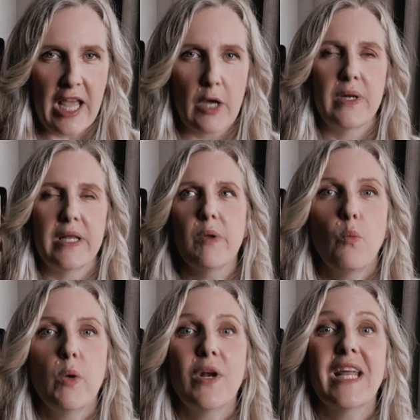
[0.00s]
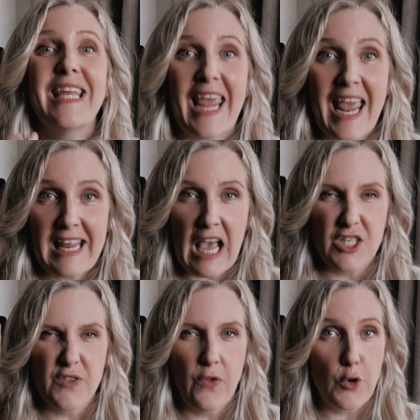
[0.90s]
equity. We want to get
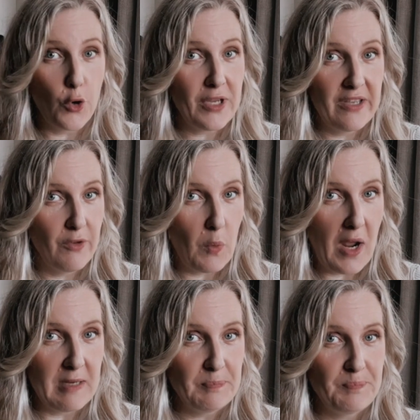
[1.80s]
cash flow, not give it away.